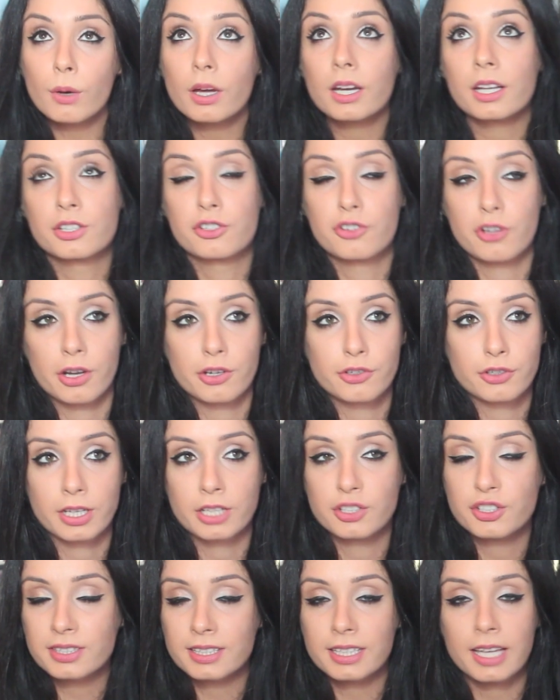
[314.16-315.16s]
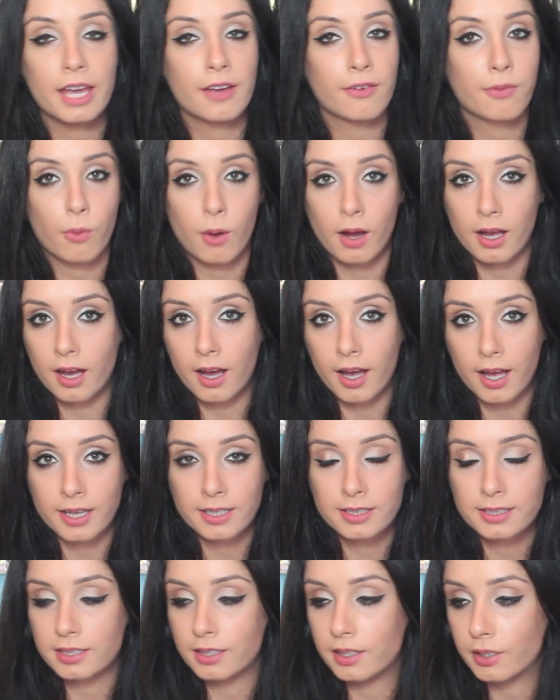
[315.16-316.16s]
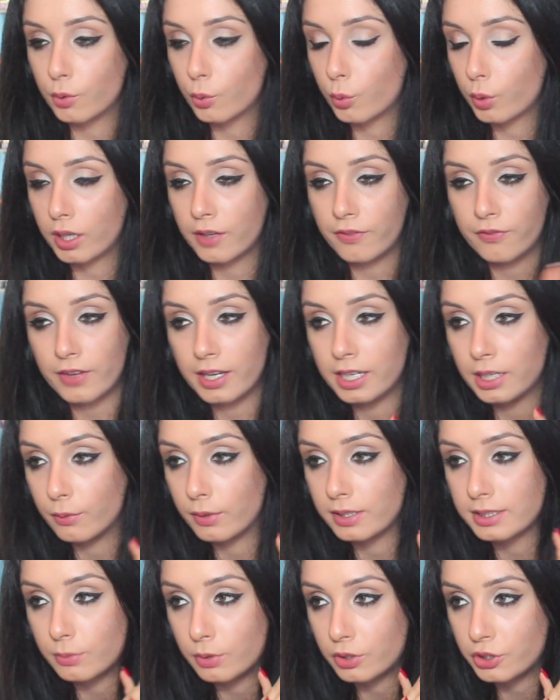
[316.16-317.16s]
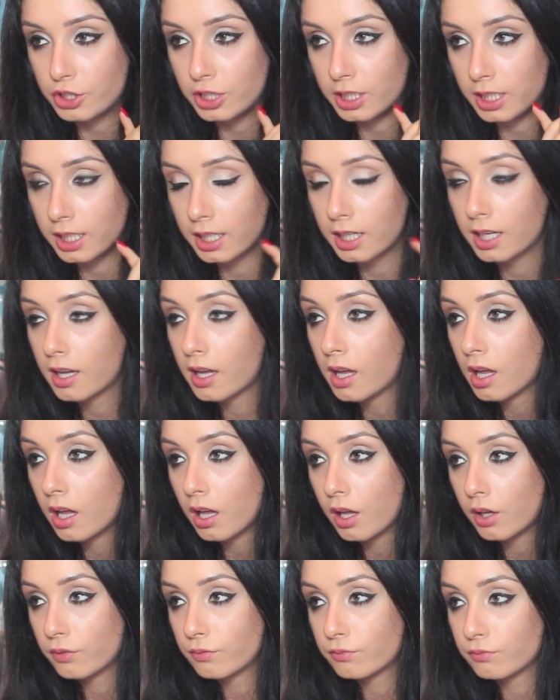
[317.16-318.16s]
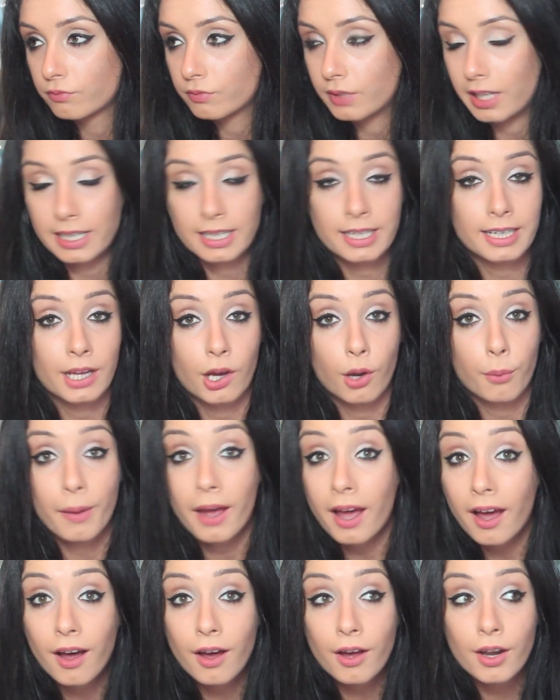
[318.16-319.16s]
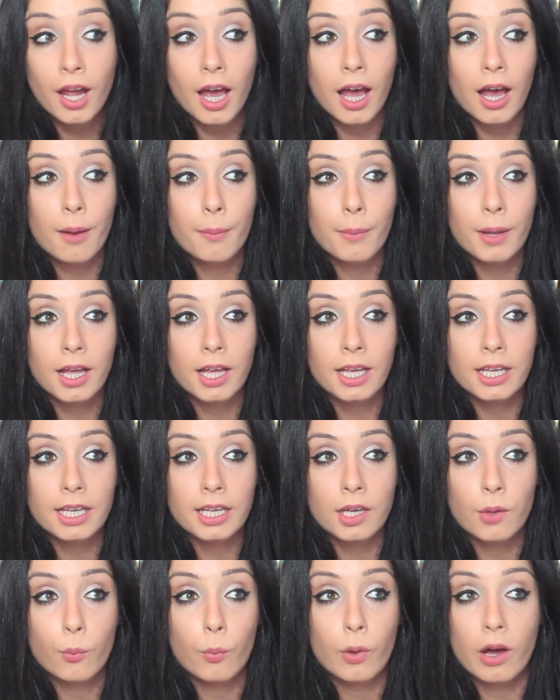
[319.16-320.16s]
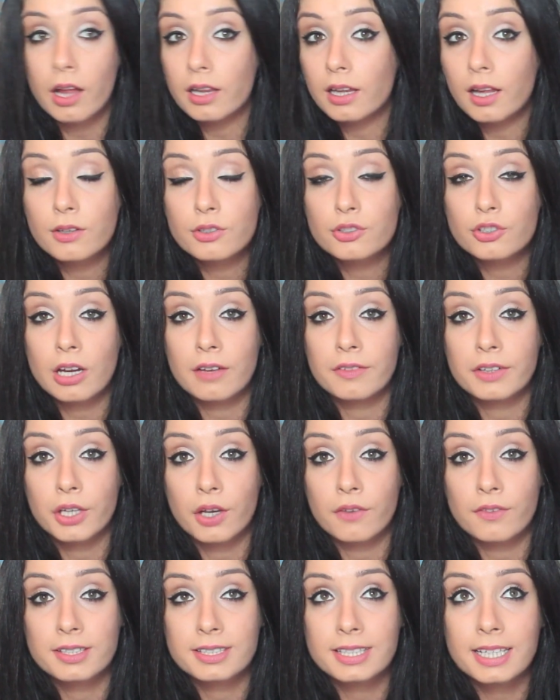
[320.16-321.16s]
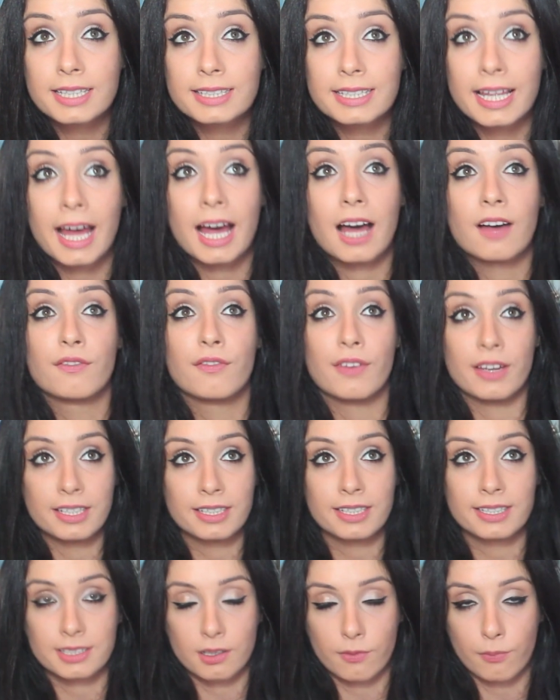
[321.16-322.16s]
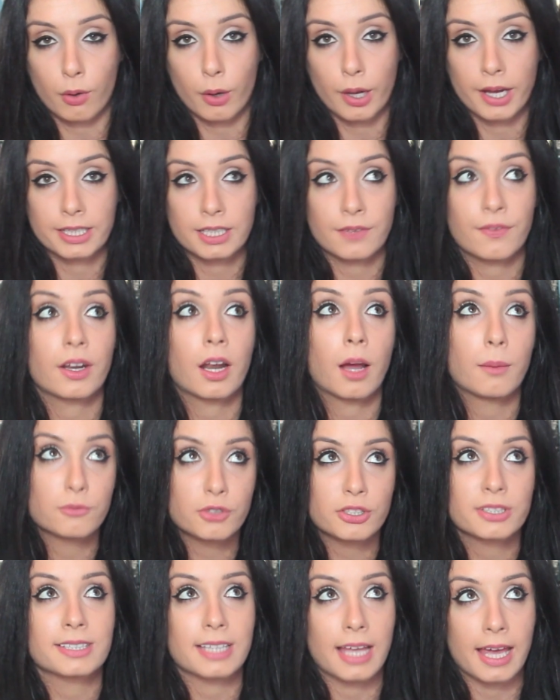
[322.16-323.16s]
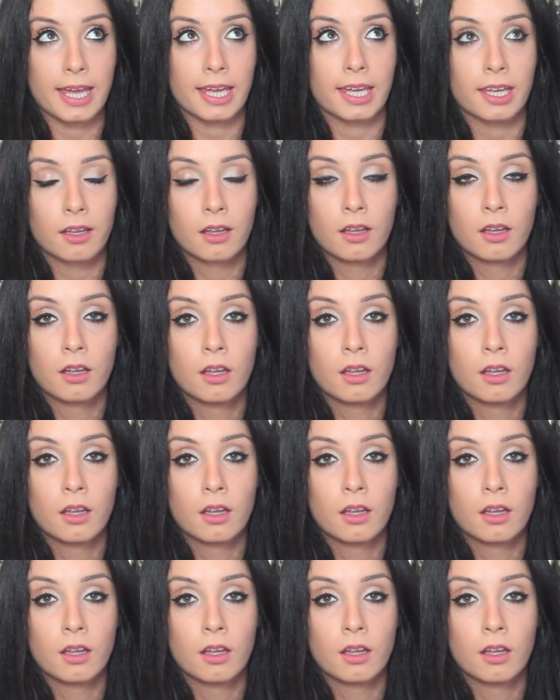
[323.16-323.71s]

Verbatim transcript: know what, Australia Sugar, just F Y I to if anyone's watching that can help out. Um, while I was traveling overseas, they have vendors of Proactiv, and I'm just saying,